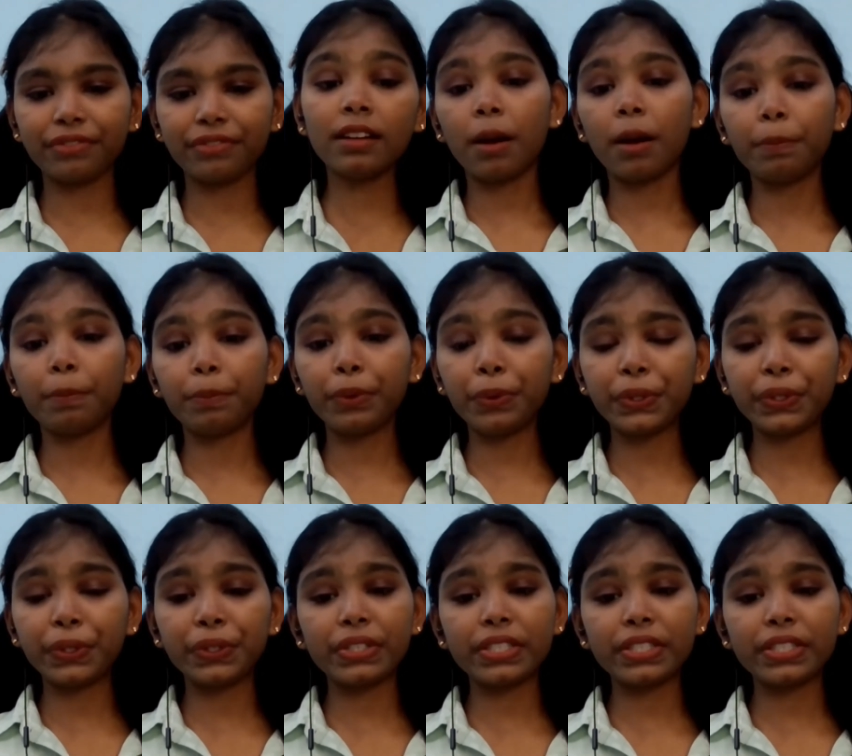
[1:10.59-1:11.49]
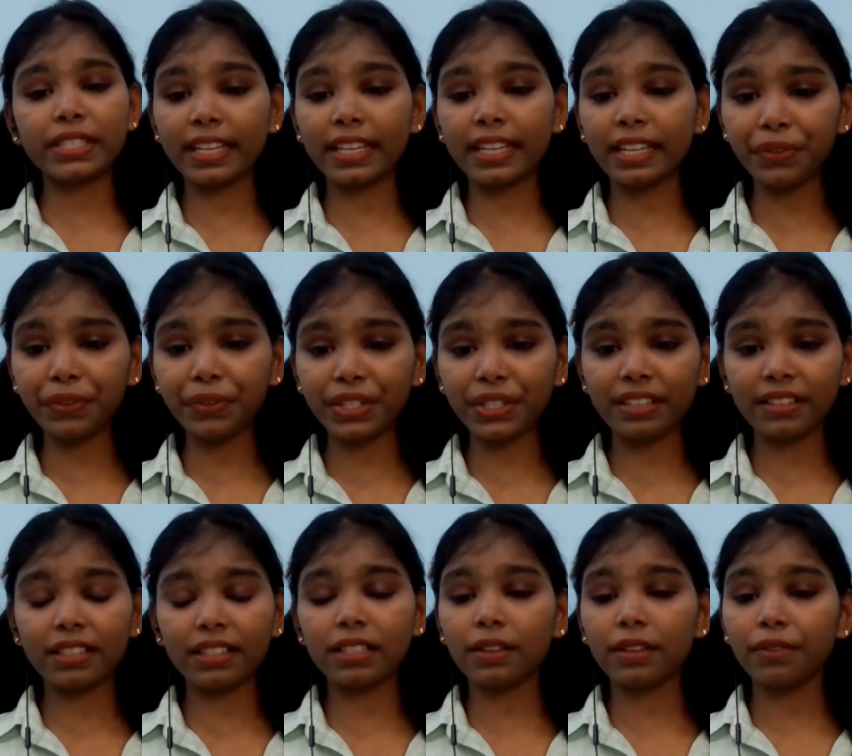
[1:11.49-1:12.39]
computers,
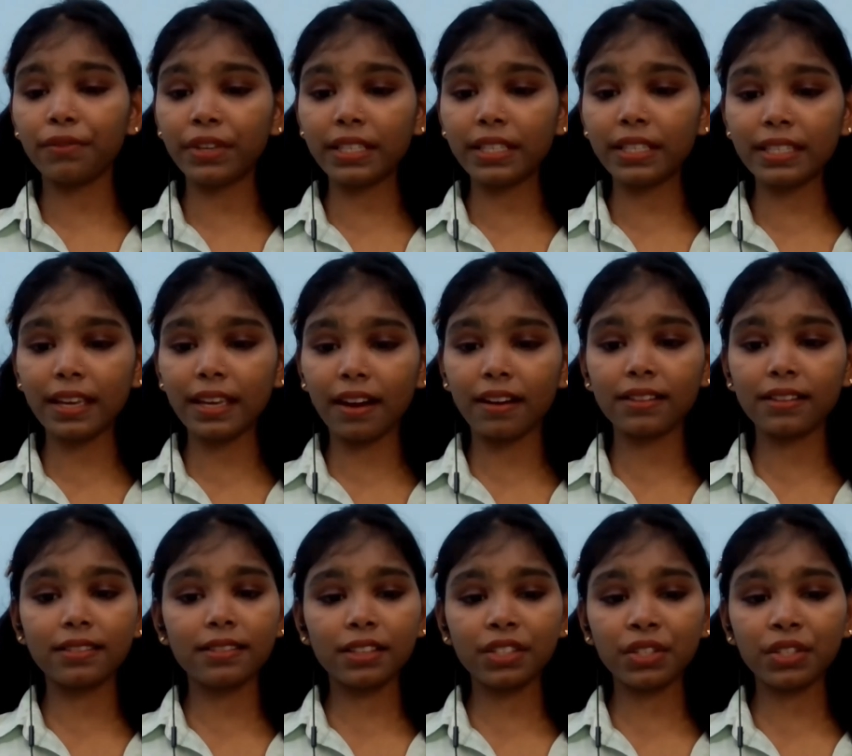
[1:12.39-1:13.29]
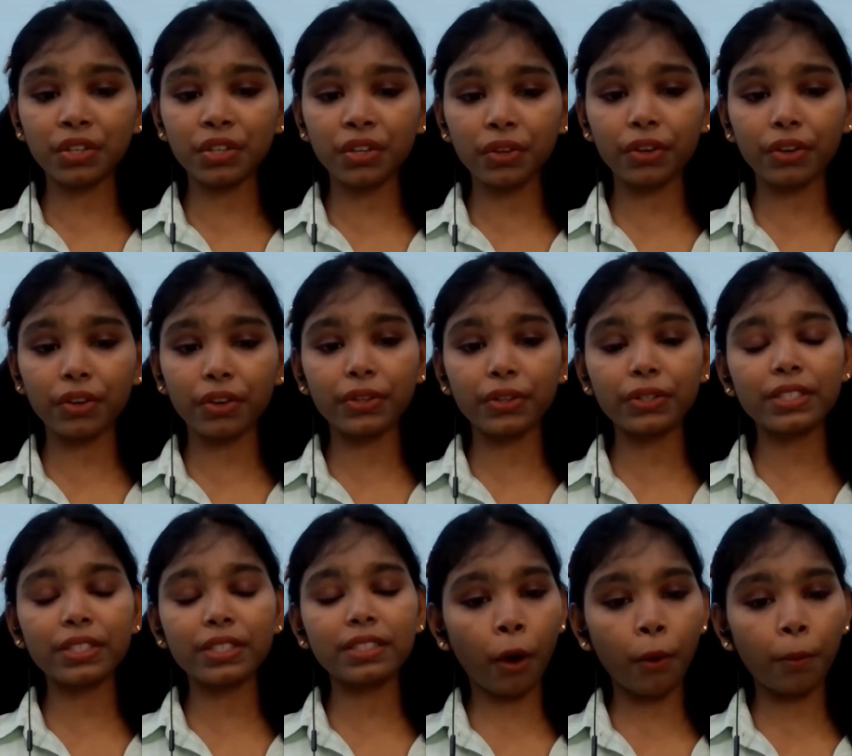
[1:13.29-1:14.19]
televisions, V C Rs, stereos,
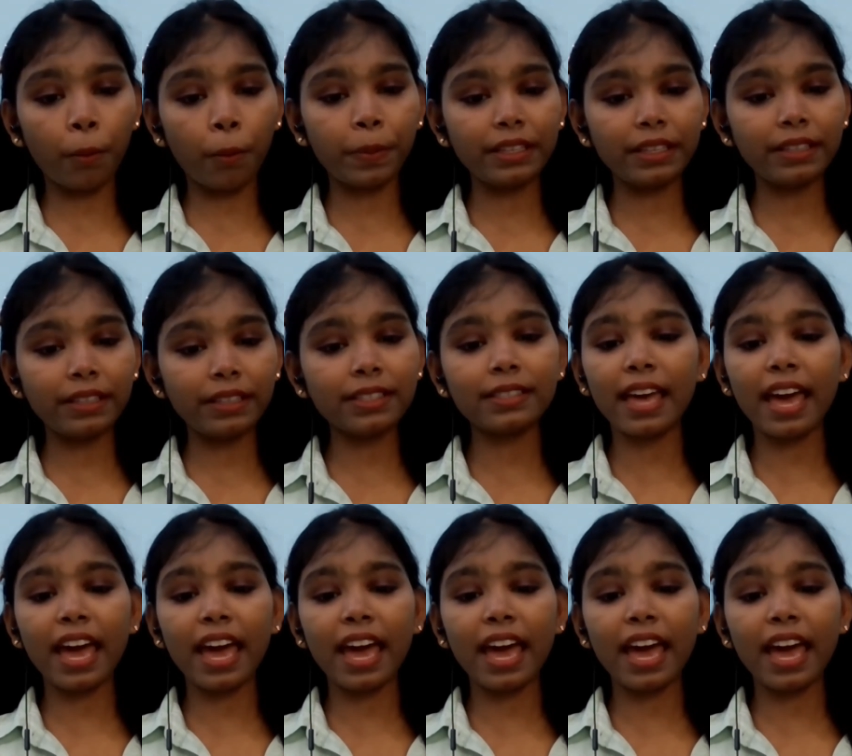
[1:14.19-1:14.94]
copies,